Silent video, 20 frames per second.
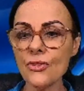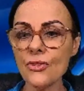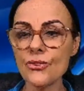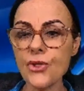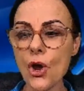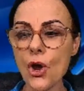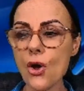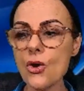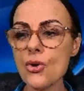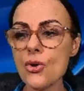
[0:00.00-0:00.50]

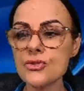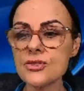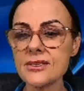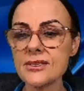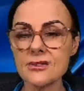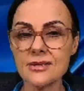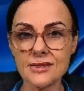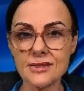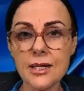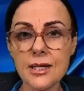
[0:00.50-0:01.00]

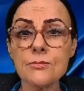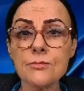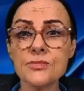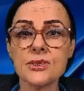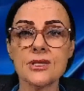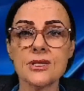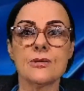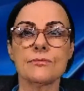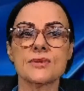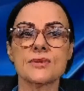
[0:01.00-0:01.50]
those
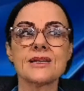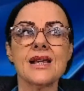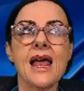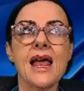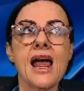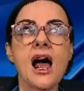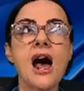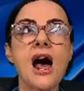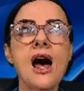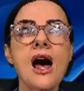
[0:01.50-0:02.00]
symptoms
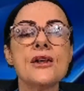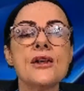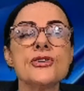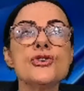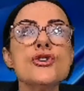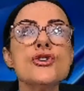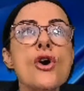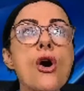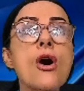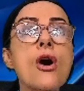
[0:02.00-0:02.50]
are
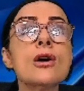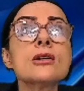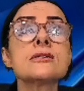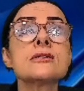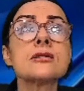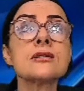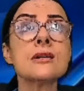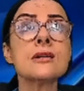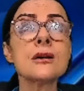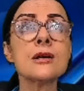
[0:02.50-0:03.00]

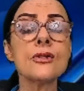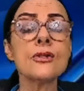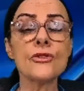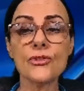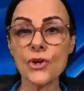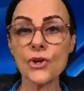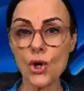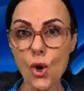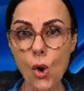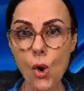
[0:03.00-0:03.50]
not
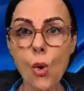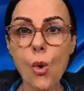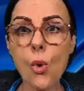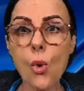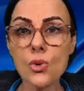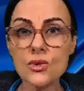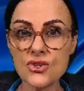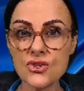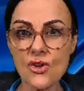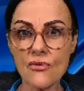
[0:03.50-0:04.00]
the
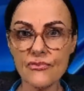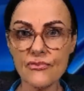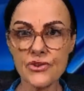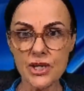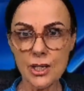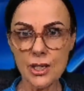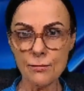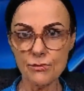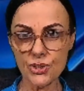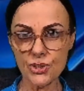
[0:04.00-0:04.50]
cause of
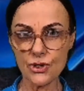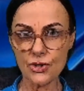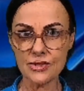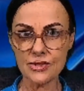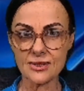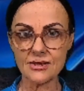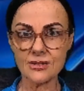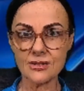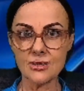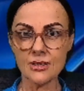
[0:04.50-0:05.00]
the
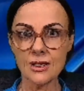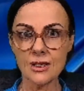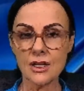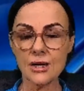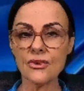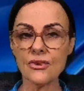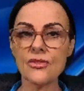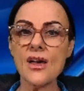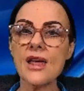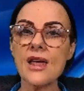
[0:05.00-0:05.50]
abuse.
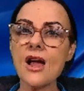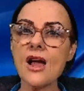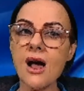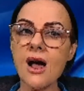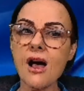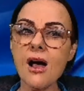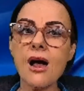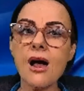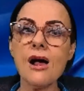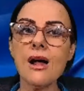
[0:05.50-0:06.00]
They
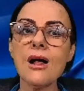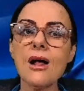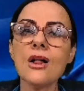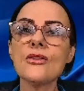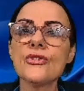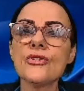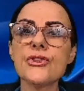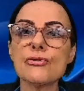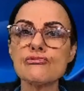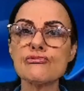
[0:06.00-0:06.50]
are
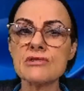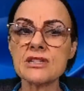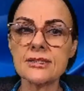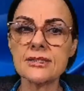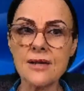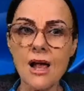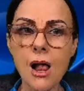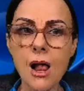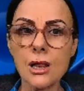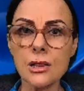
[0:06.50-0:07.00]
the
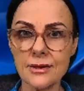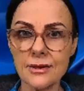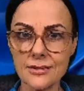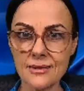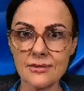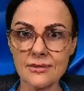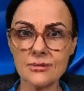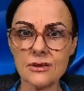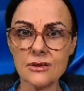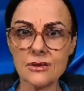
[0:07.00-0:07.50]
result
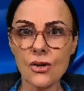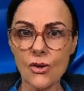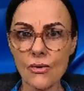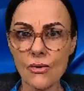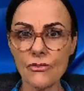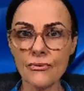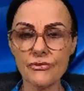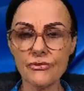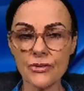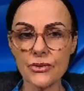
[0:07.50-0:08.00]

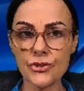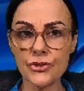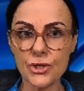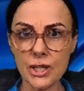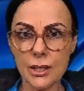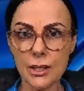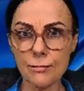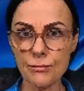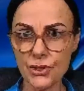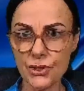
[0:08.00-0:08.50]
of
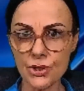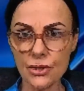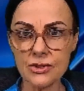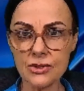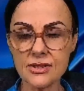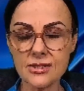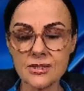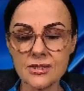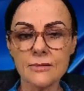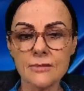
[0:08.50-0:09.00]
the
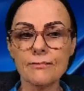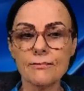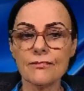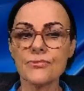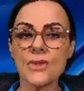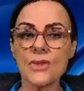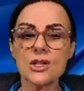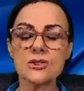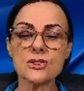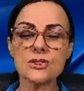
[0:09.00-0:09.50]
abuse.
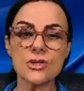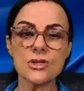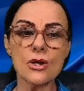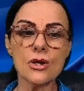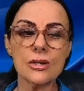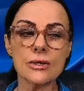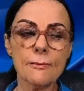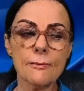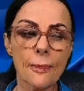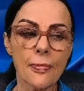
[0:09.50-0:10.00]

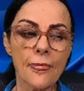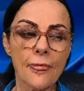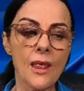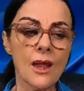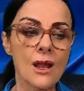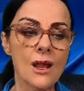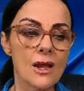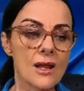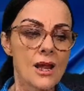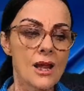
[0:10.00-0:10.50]
So
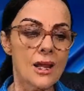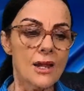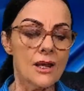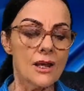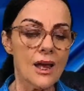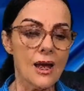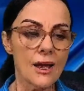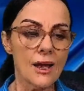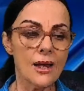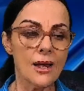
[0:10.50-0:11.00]

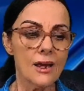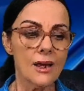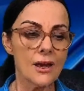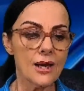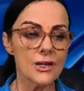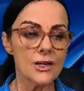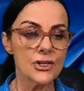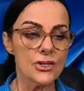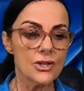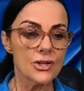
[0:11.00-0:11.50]

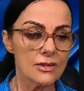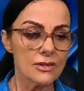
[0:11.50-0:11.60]
they